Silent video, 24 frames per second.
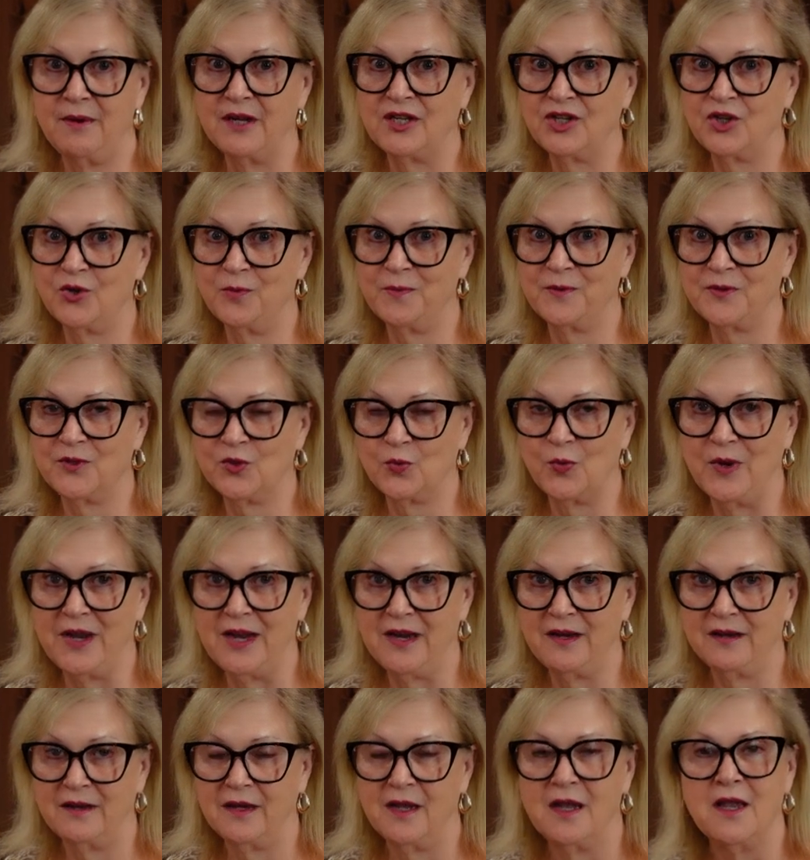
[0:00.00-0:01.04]
be super
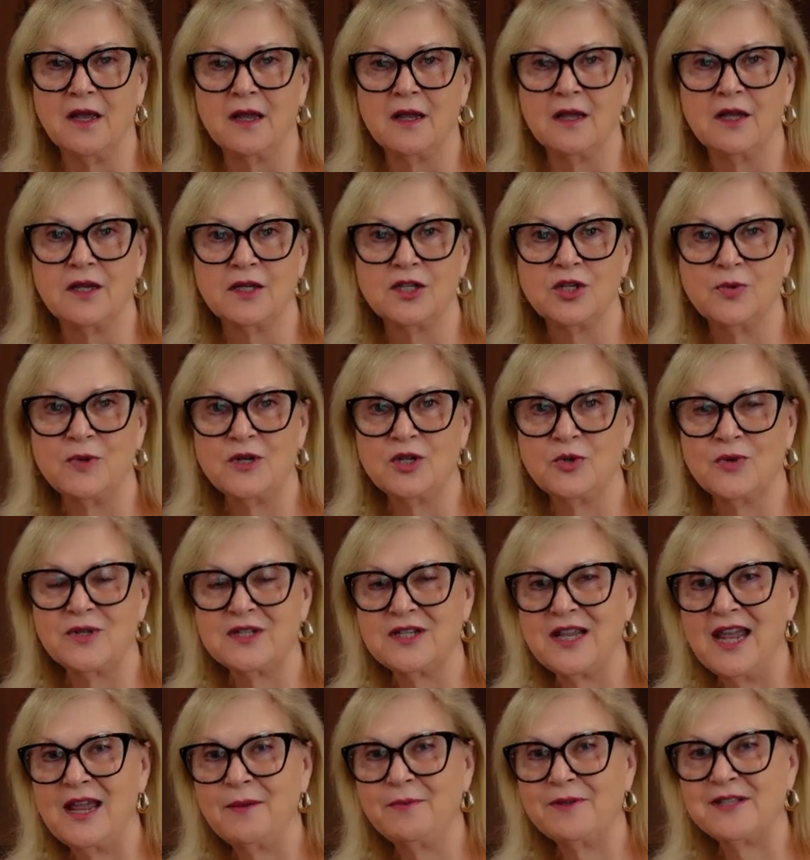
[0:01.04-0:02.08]
sweet. Should we do a
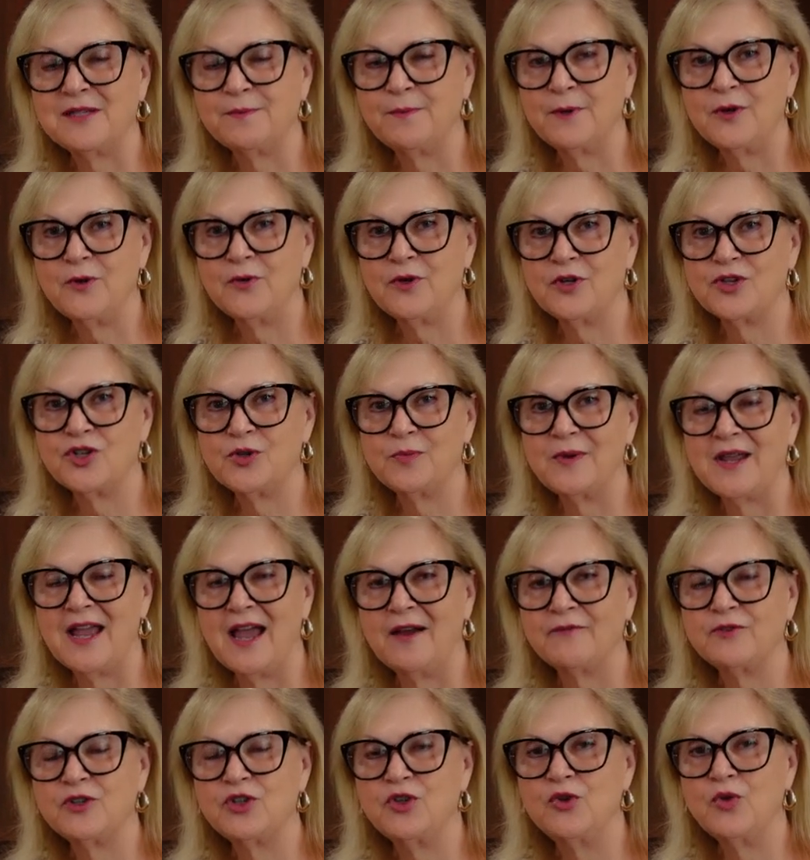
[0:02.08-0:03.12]
tablespoon or should we
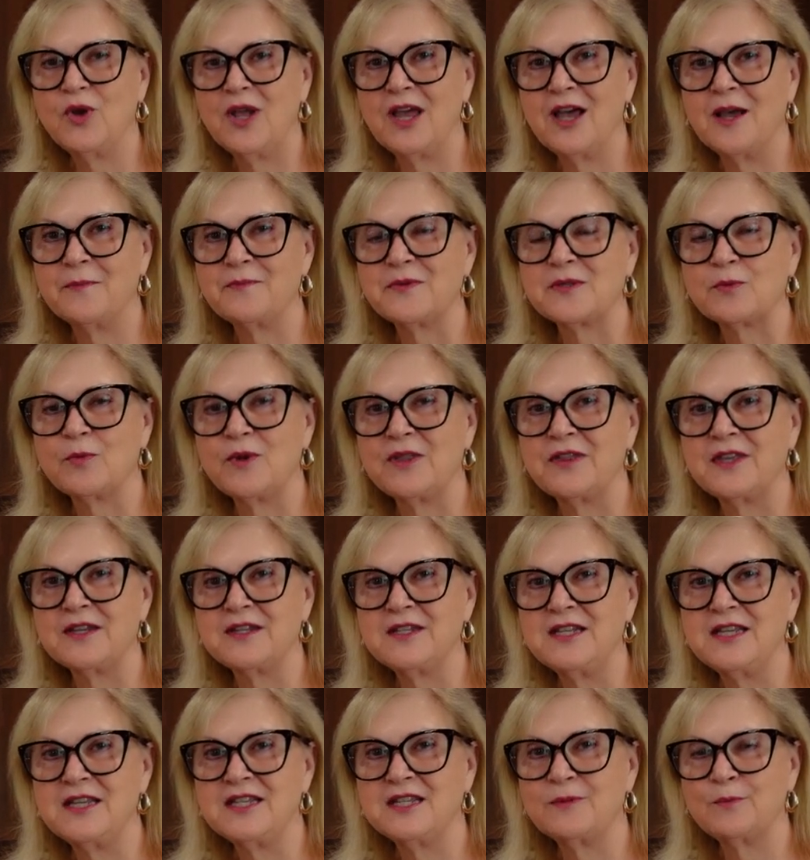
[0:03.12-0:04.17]
have two cups with a
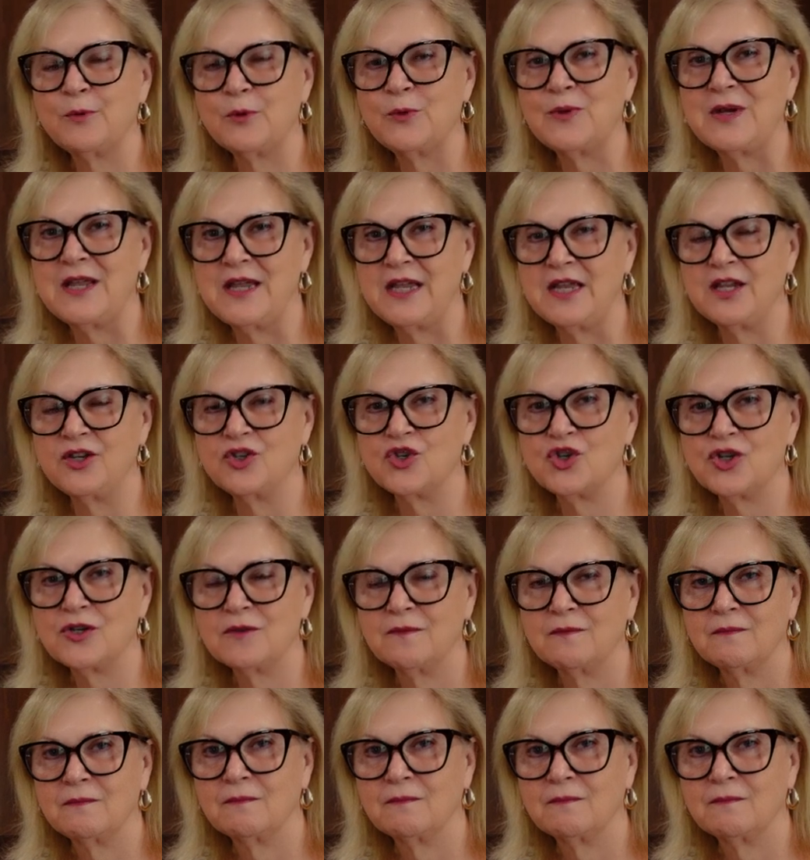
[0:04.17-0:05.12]
teaspoon each?